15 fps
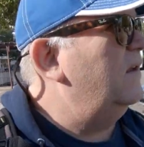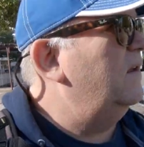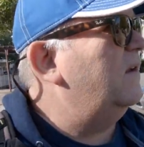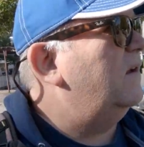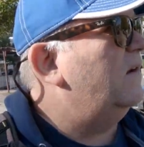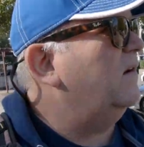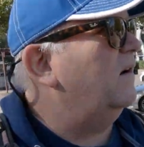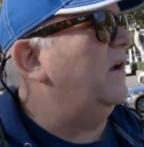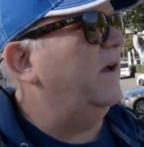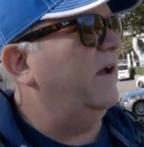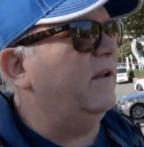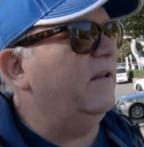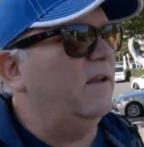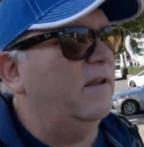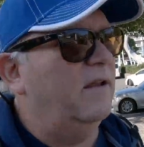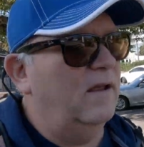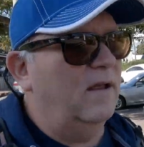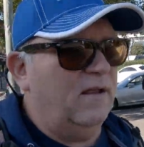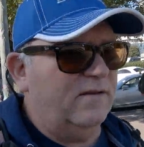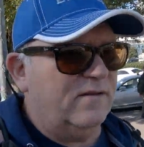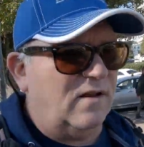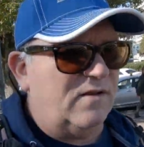All right,
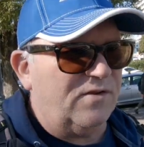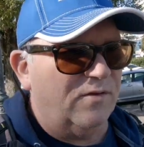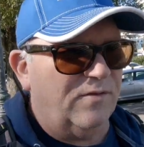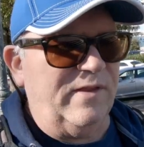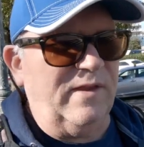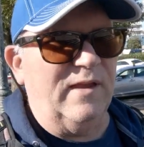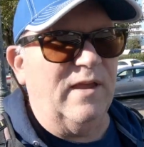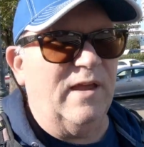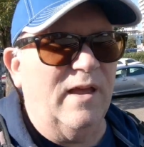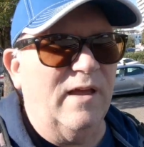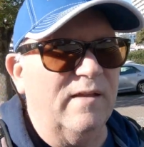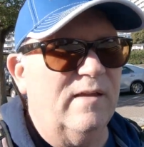it's also the